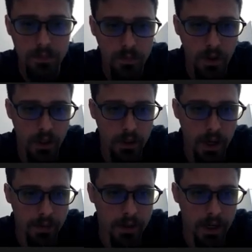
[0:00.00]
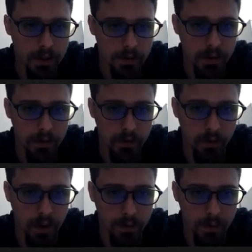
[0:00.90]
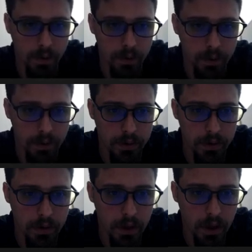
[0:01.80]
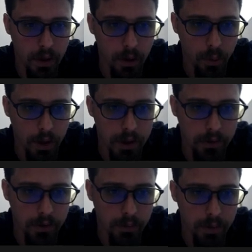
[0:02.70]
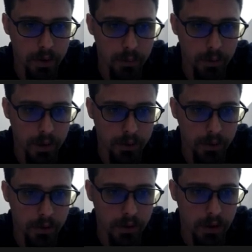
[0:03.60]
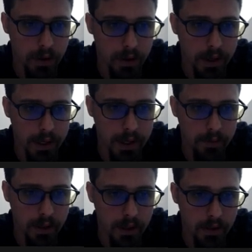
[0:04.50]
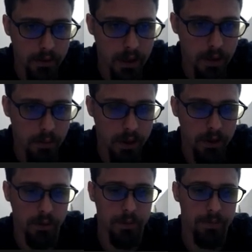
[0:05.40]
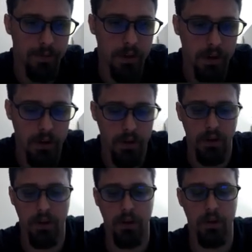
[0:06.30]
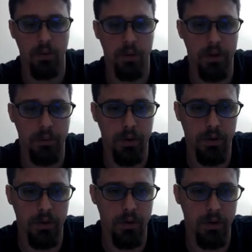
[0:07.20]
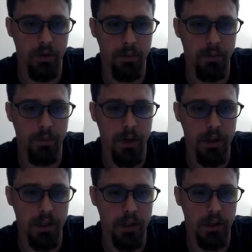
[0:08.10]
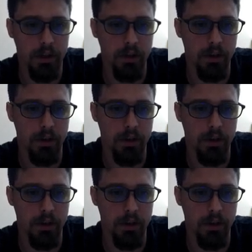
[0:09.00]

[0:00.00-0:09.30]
you have kind of these straightforward ways of putting pressure and having a nice game where you put your pawn here,